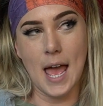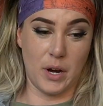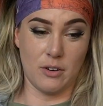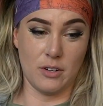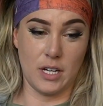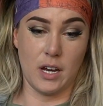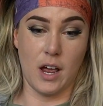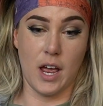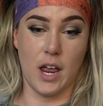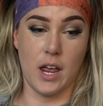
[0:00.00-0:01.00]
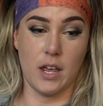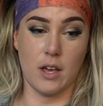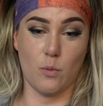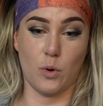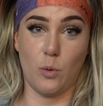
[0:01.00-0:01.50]
Apparently
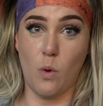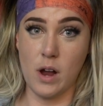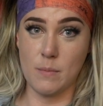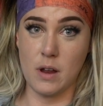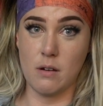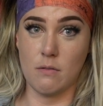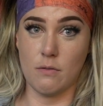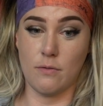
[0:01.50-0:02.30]
a requirement